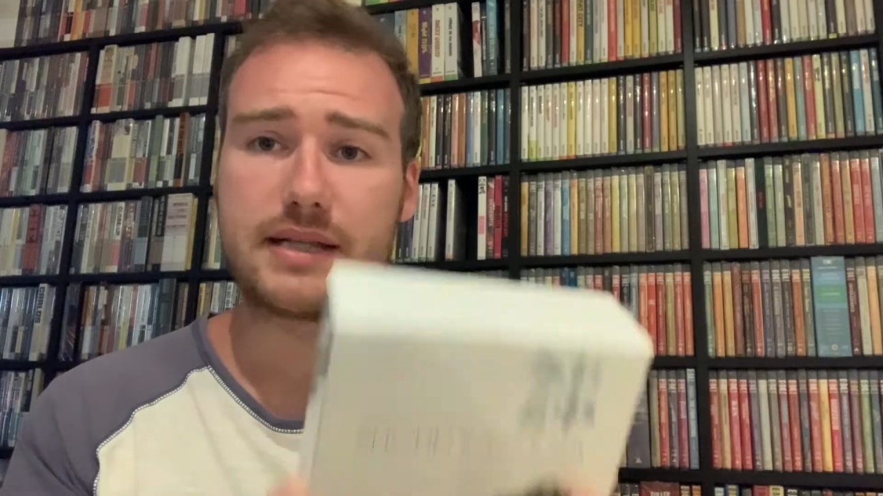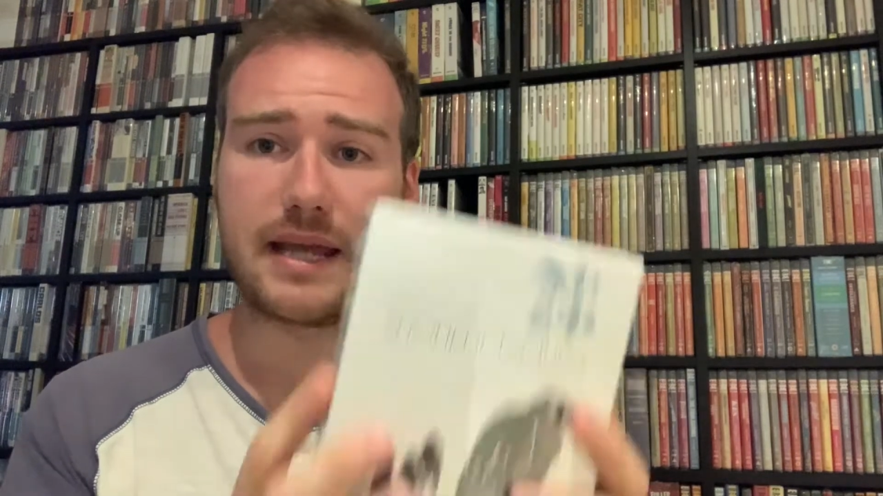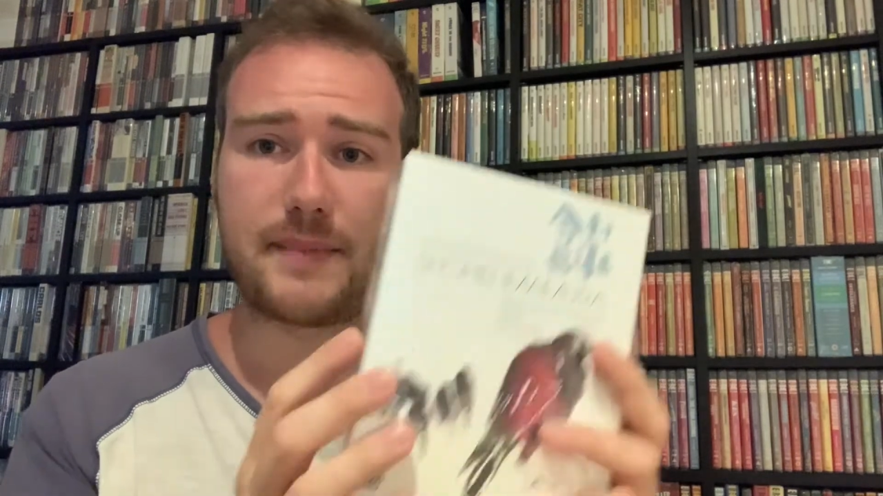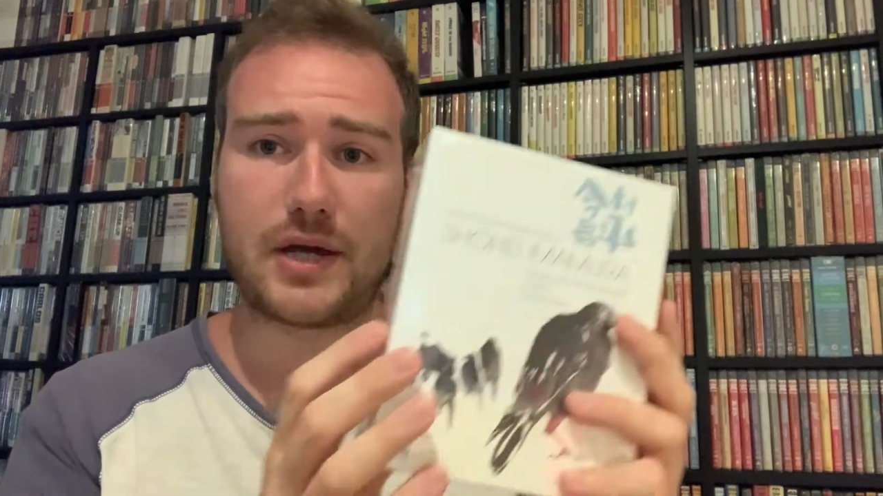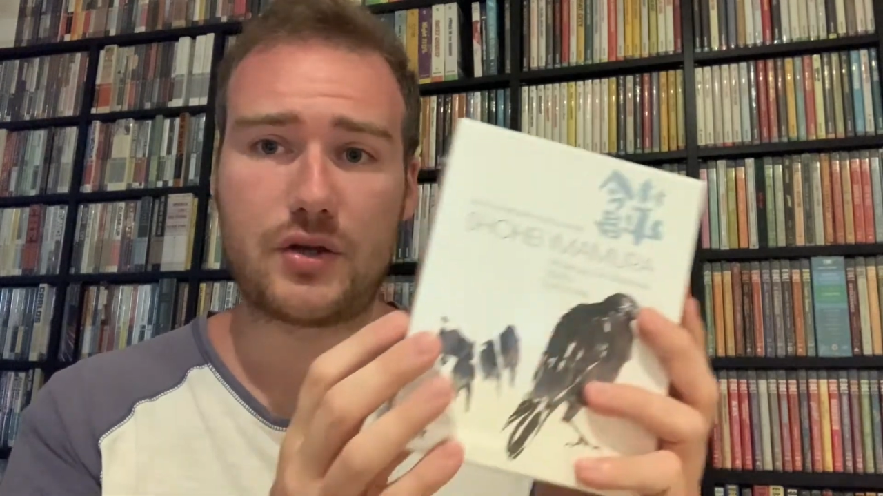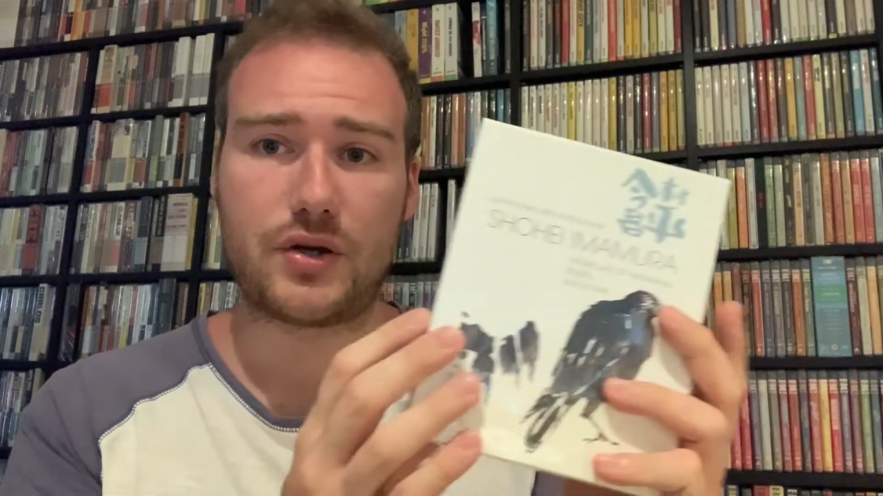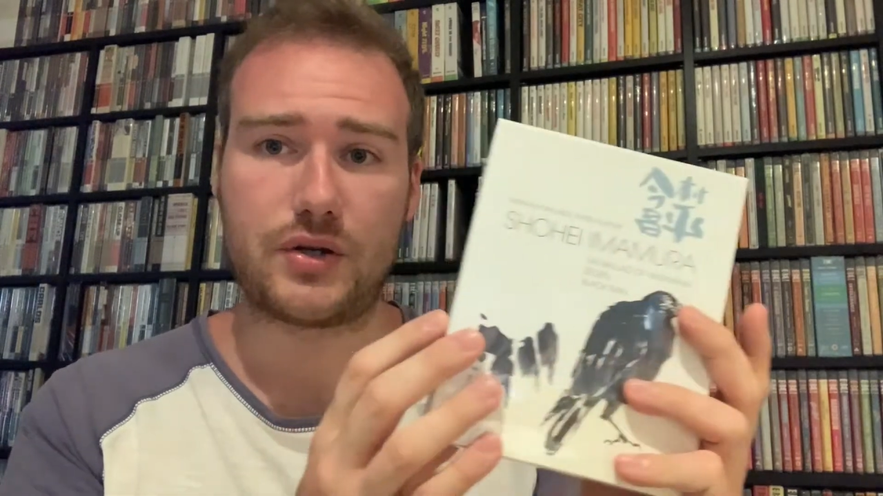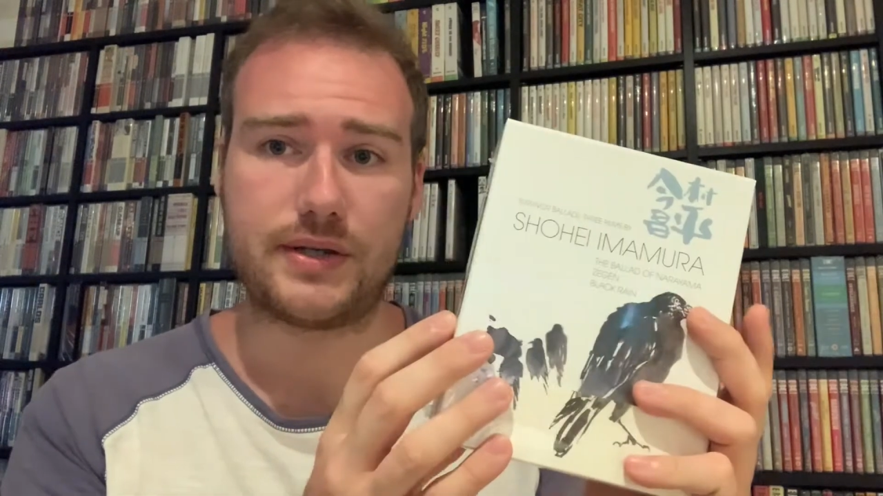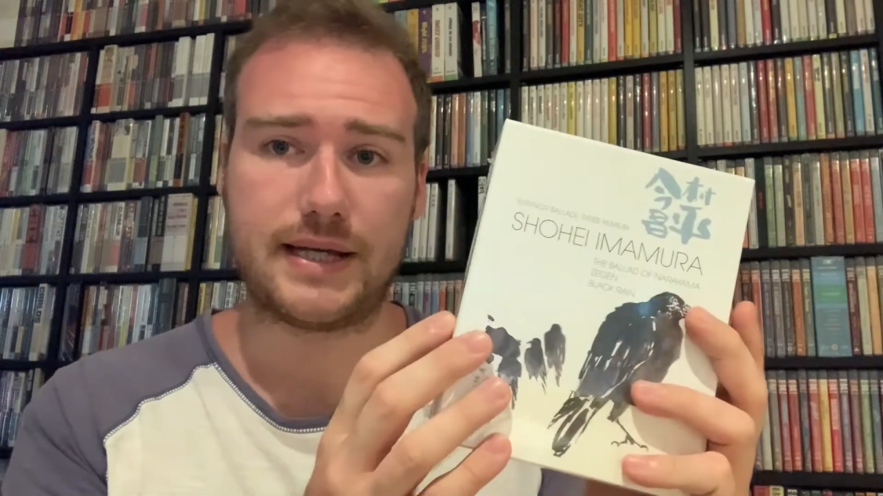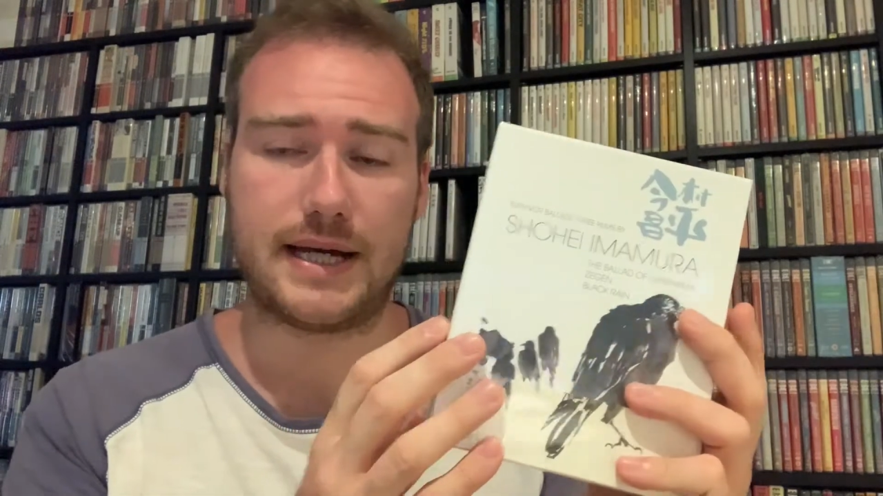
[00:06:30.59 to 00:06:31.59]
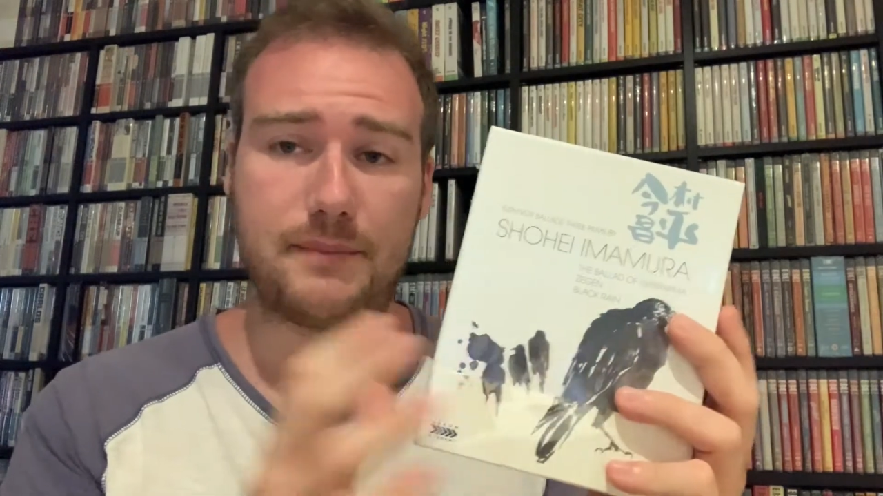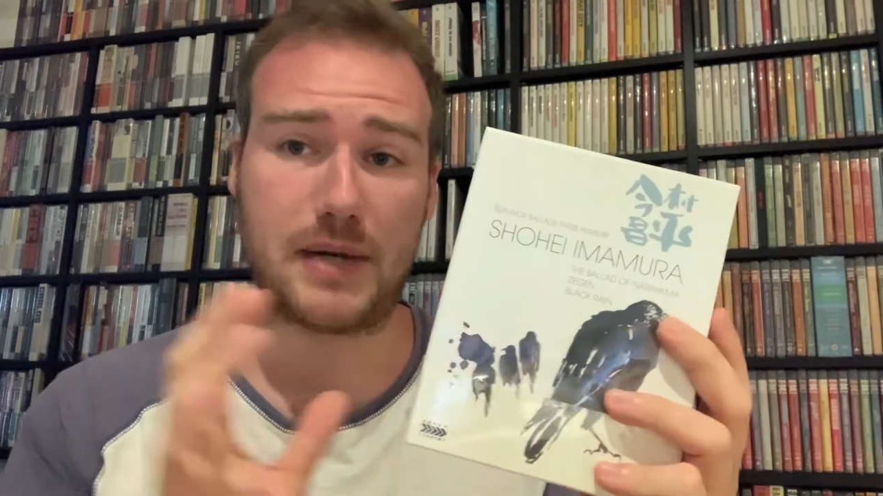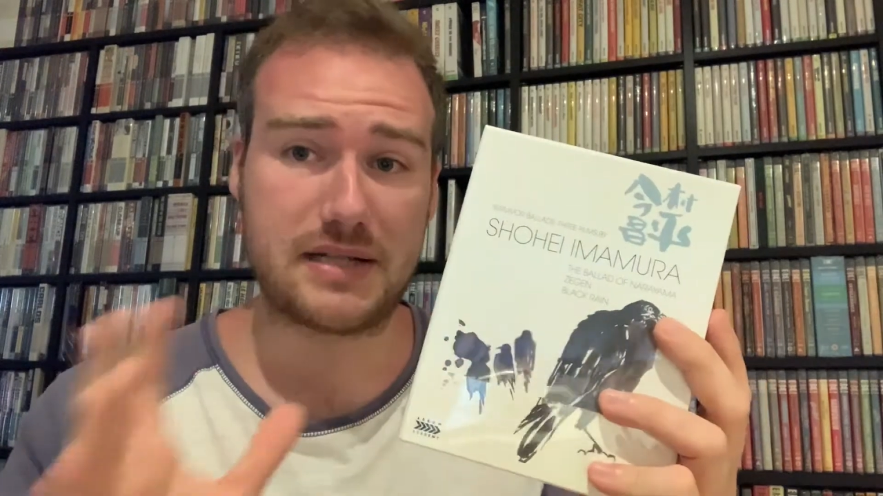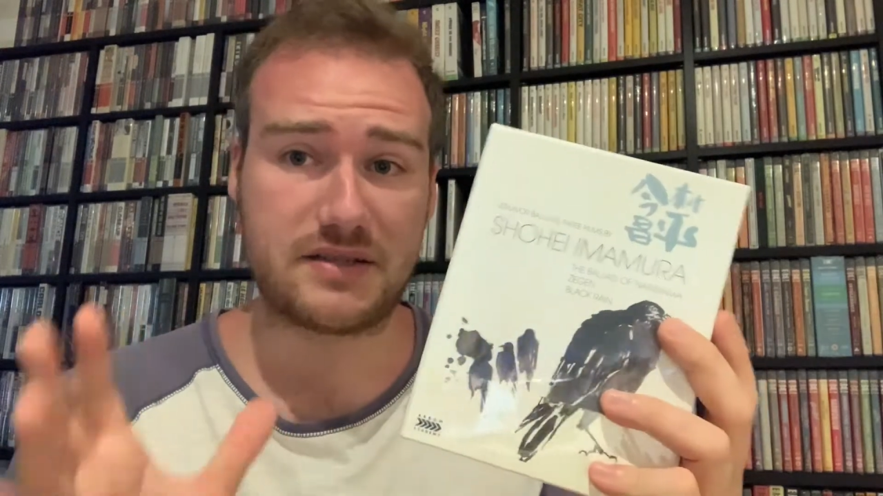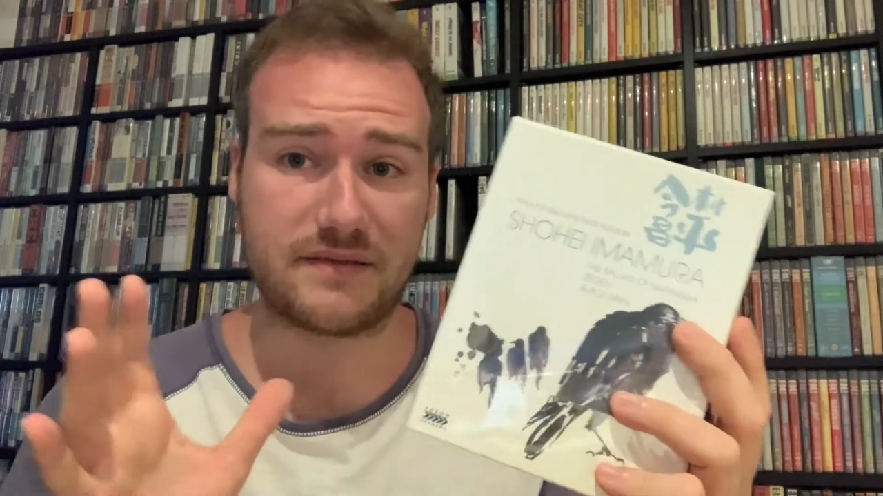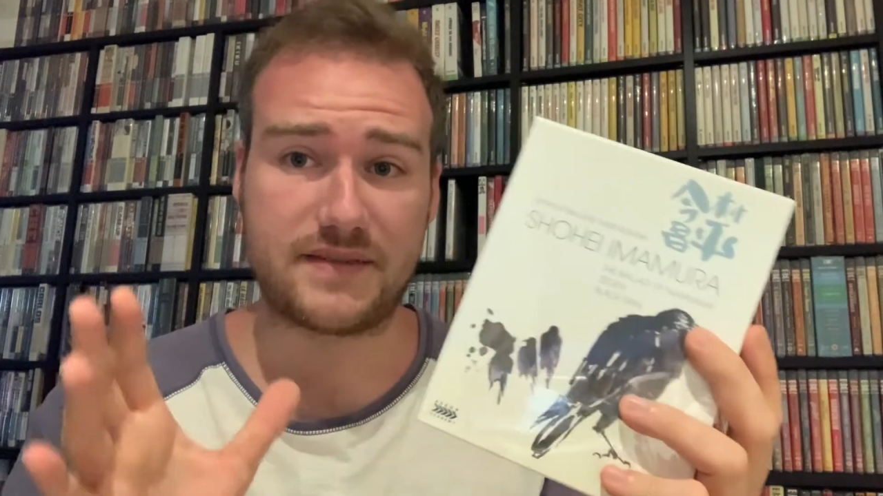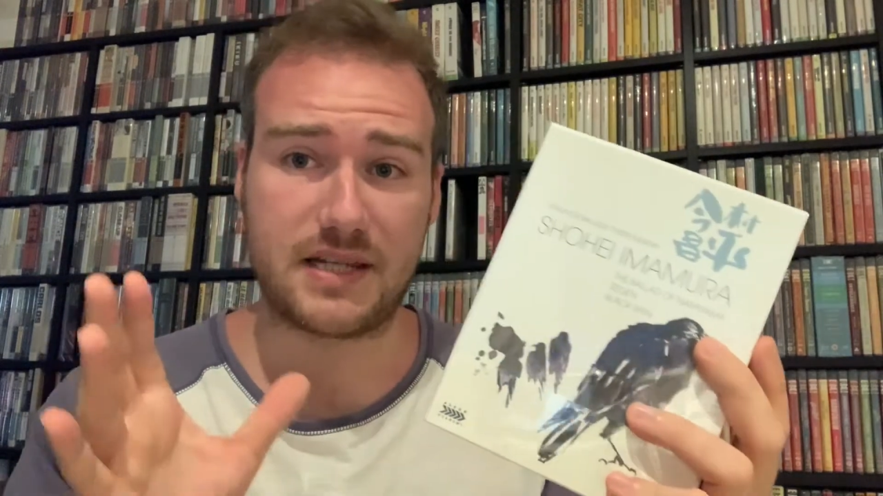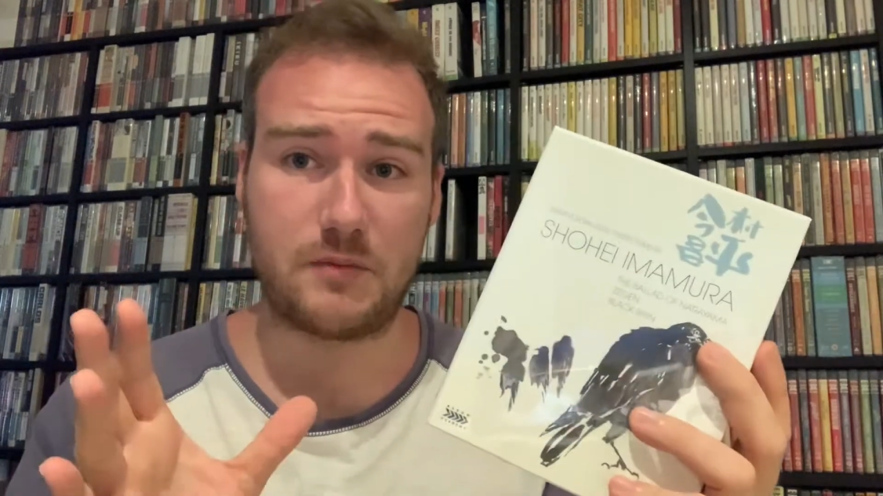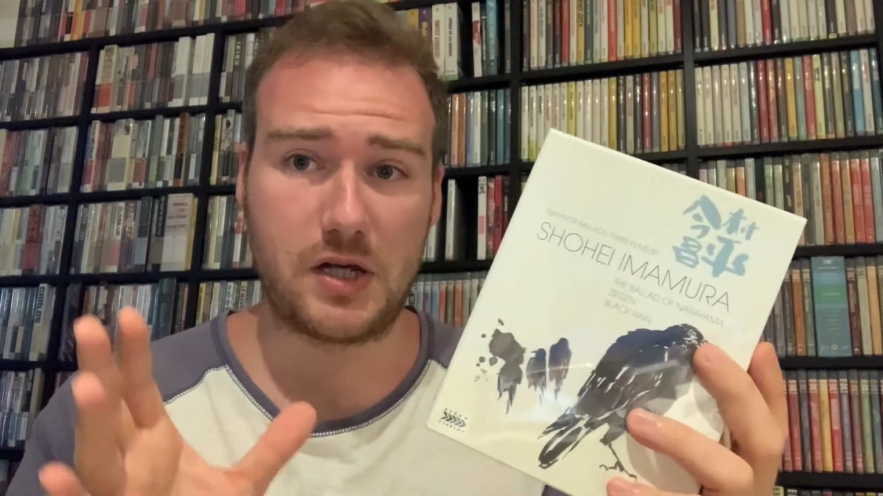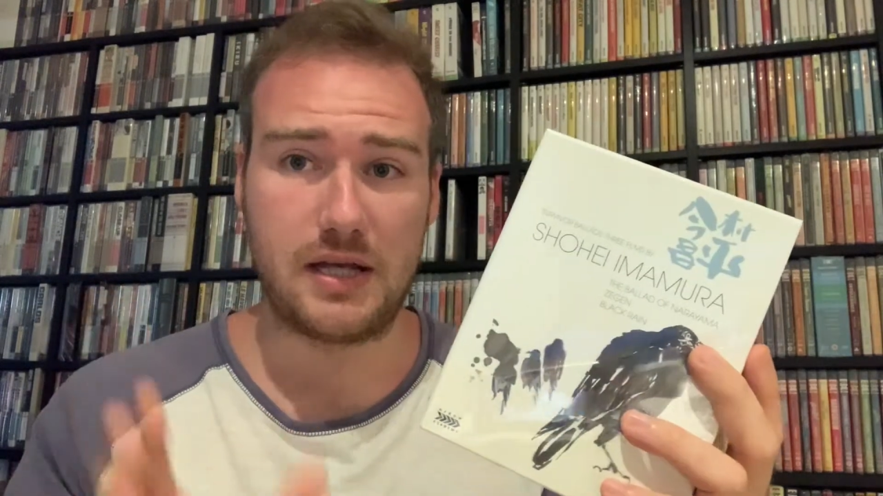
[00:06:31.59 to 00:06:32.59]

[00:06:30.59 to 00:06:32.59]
came out on Masters of Cinema,